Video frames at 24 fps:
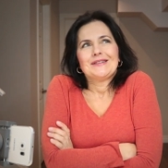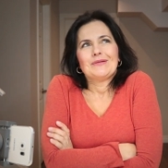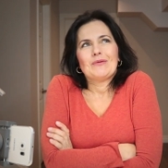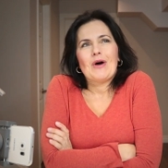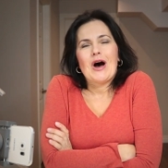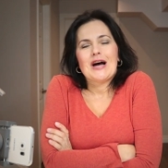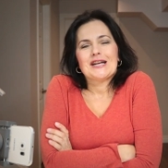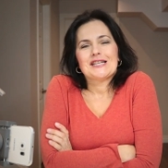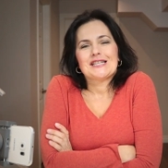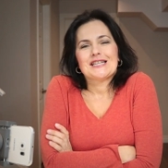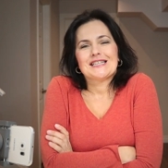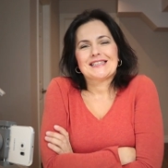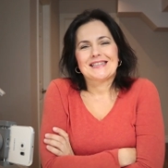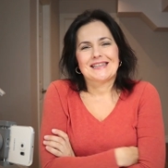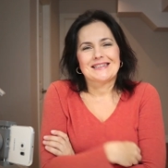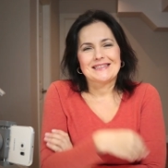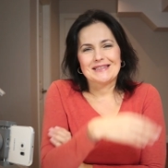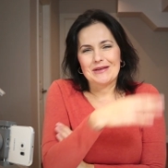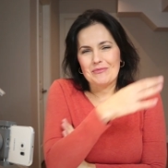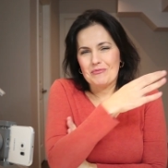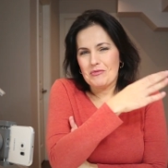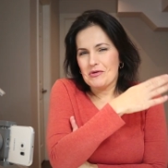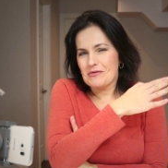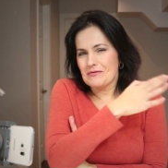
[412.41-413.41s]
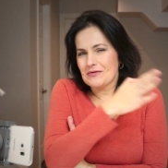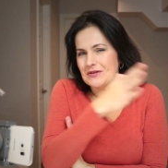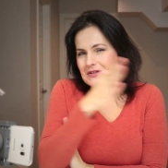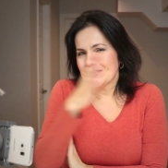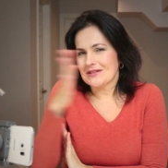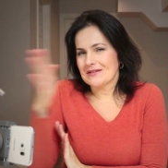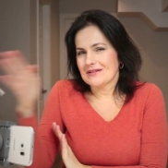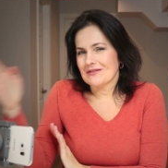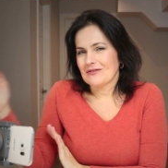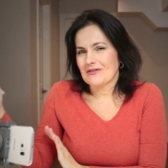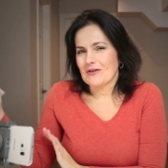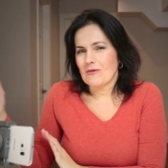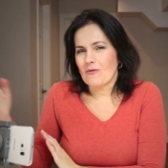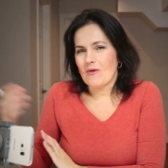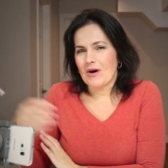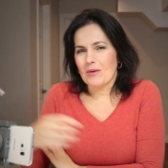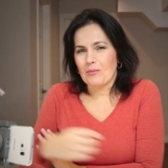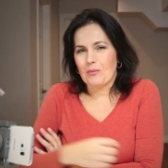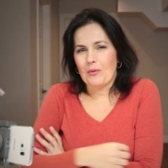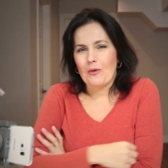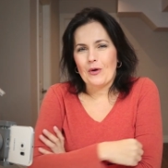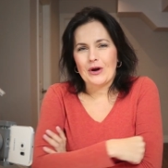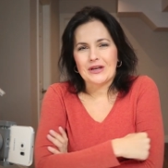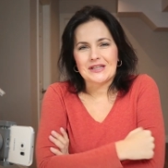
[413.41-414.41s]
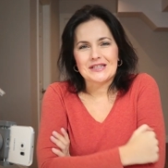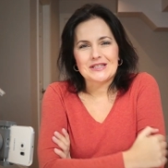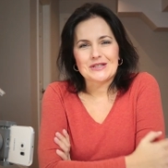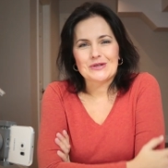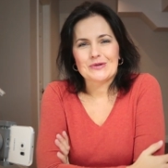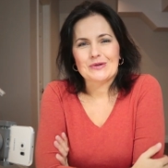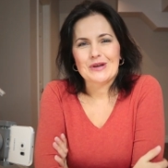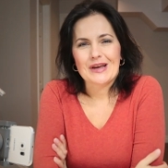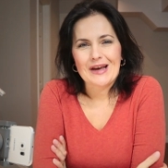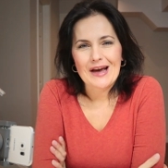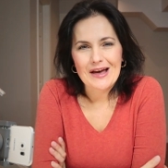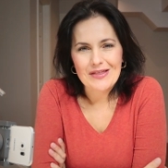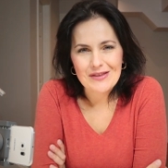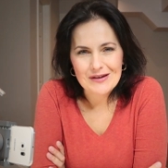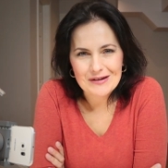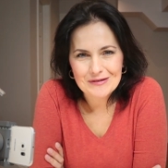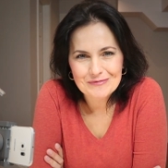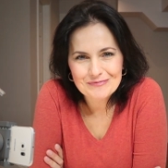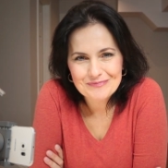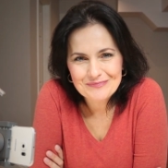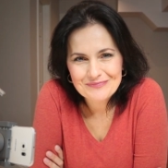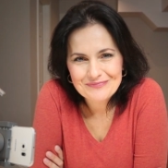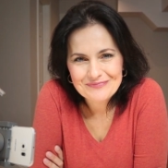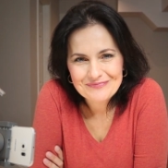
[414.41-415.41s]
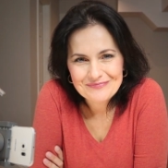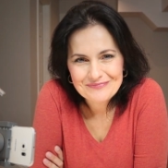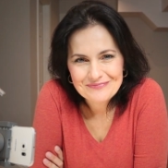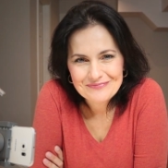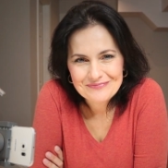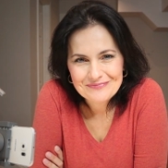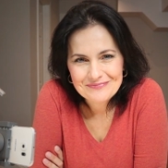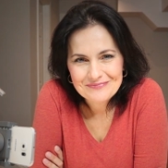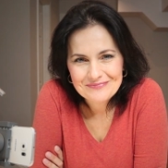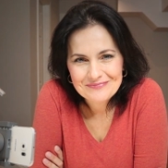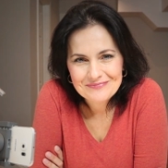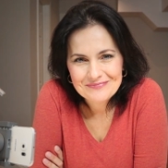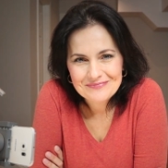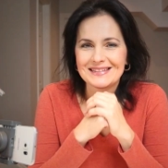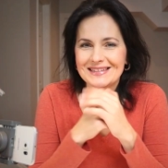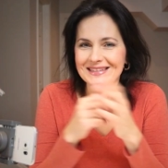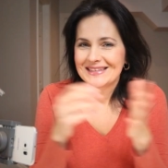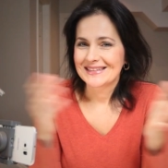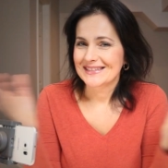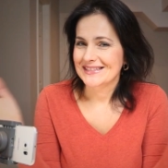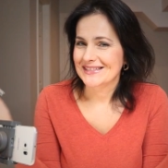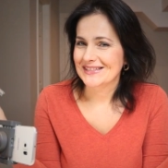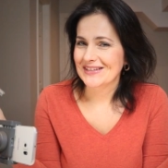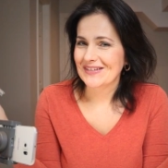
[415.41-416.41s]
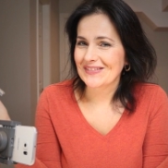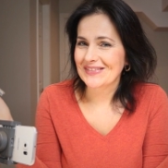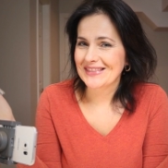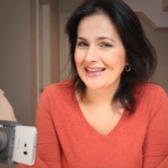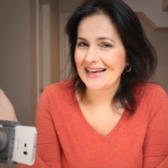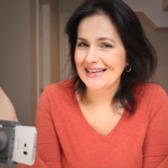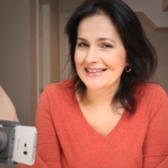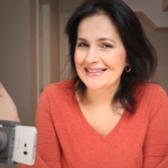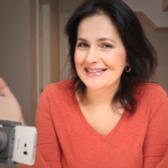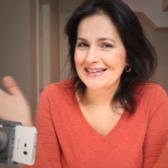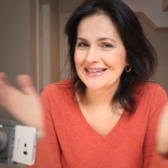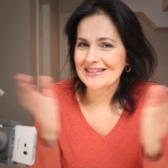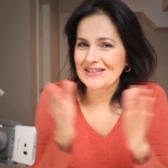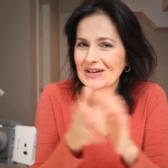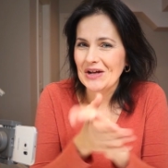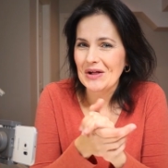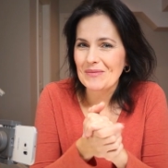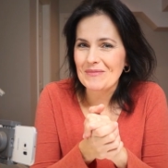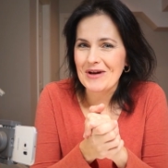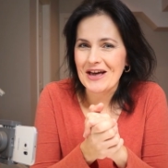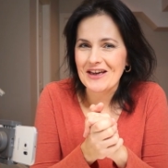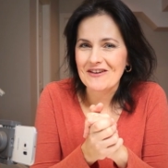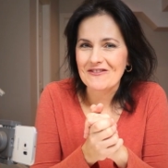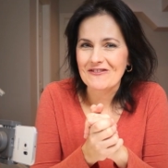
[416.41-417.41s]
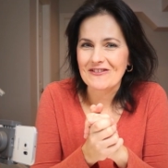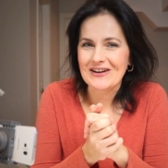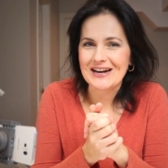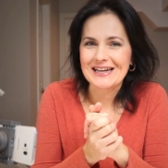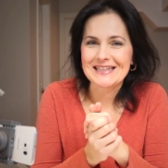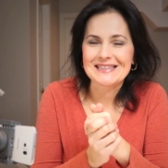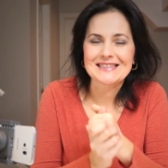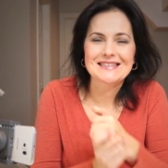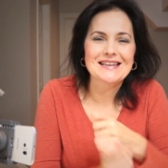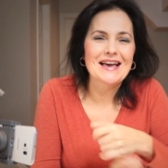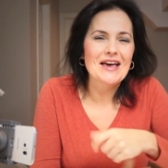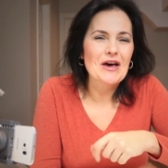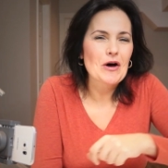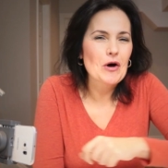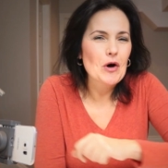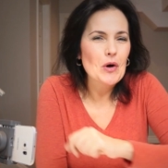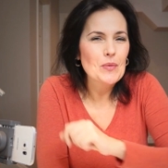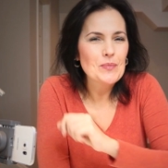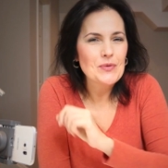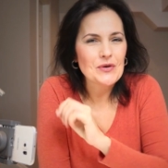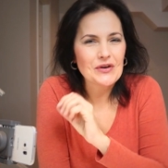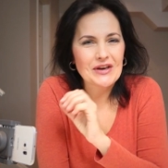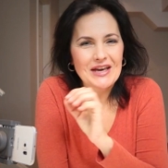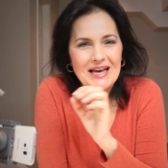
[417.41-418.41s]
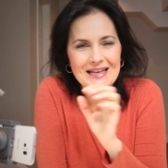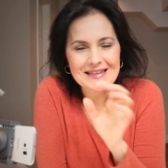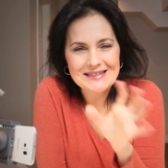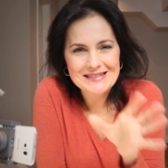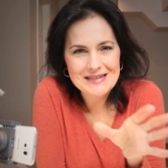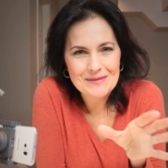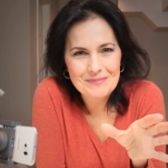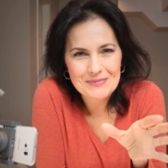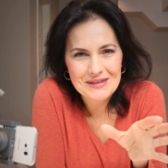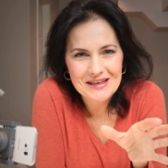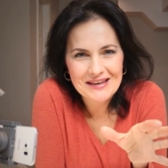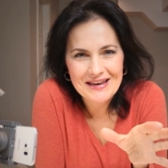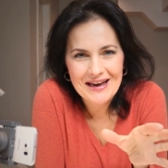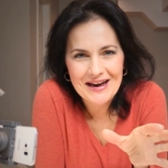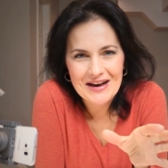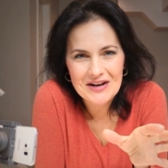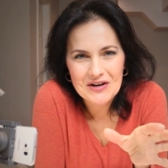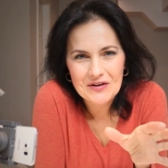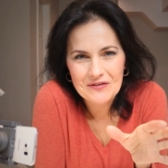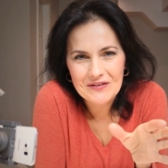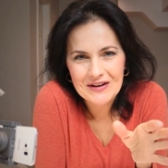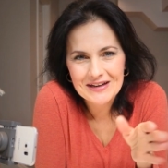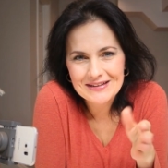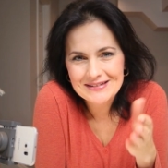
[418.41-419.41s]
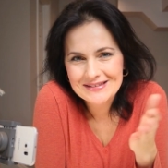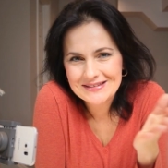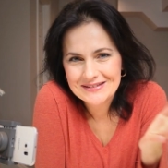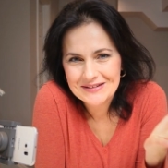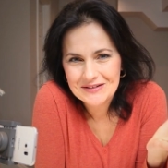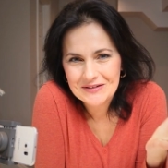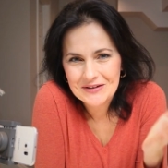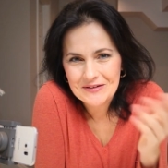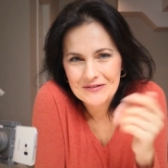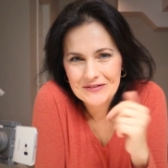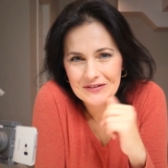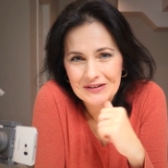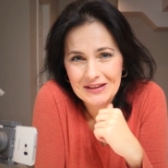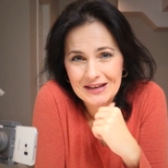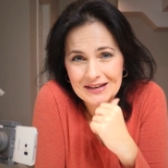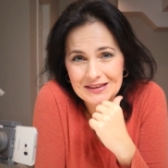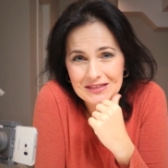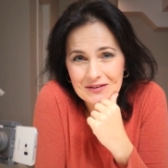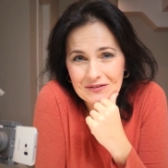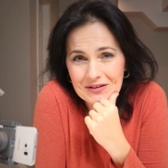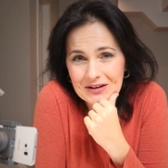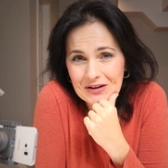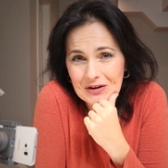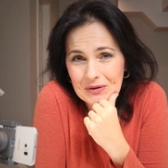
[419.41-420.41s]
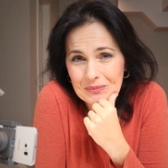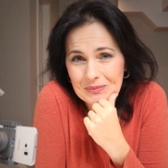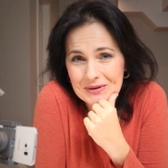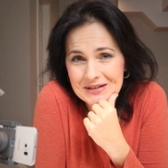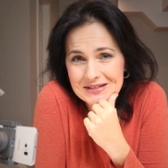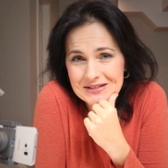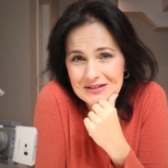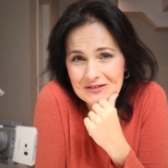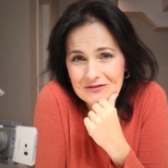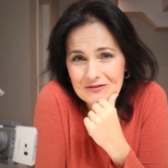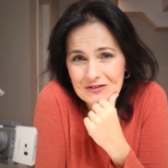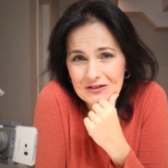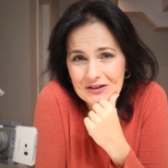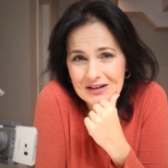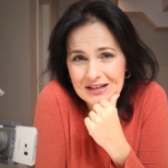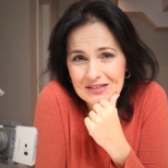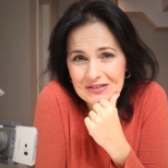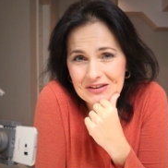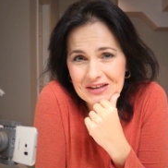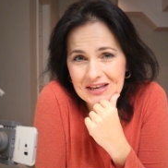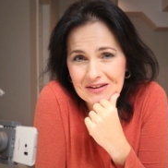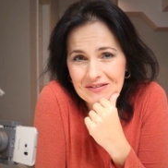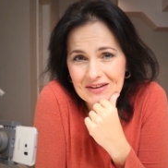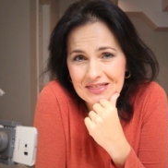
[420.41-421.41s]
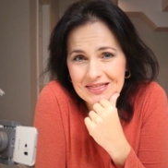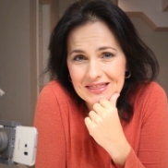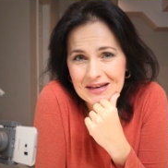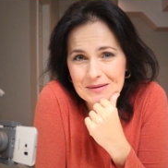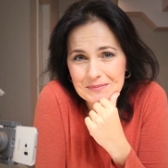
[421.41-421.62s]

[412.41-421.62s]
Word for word: watch it as it moves from one point to the other. So that's it, all my friends. I hope you get something out of it. If you like the video, please don't forget to give it a